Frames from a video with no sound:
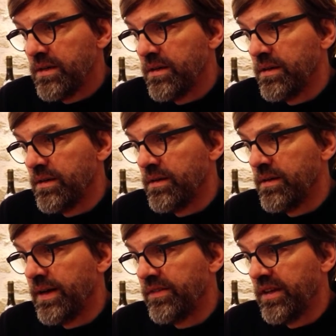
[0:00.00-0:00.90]

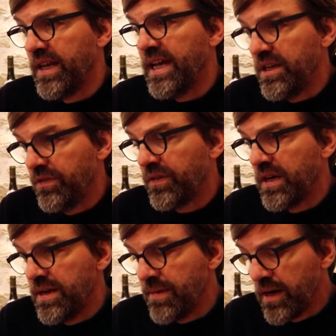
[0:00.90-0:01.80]
8th
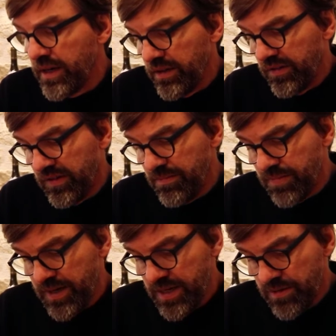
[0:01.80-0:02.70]
climat. It's
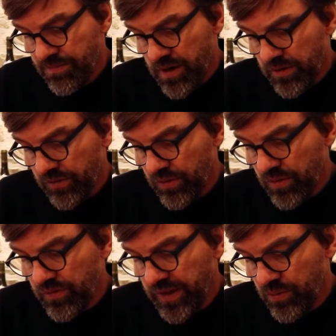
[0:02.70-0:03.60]
simply a
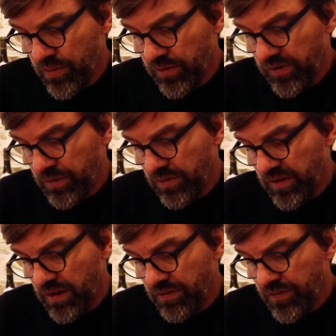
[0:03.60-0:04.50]
parcel that was, I would
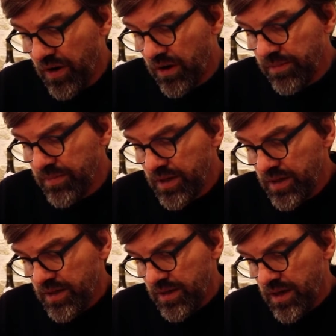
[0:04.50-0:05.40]
say, farmed
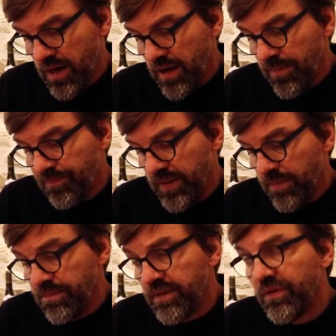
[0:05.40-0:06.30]

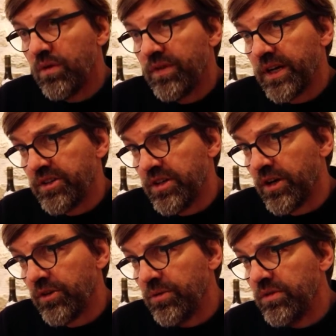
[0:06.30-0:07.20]
before the
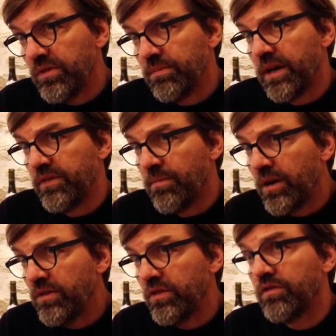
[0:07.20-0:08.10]
1900s by the
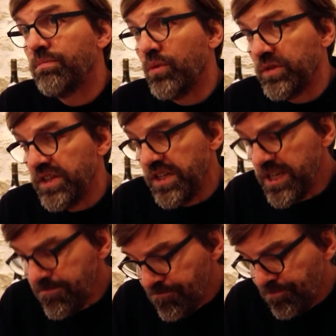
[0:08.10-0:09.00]
monks of
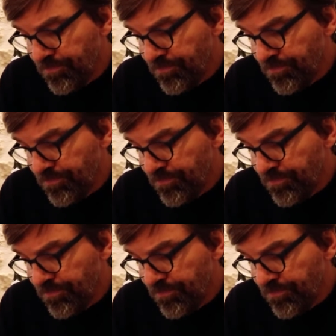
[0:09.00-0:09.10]
Pontigny.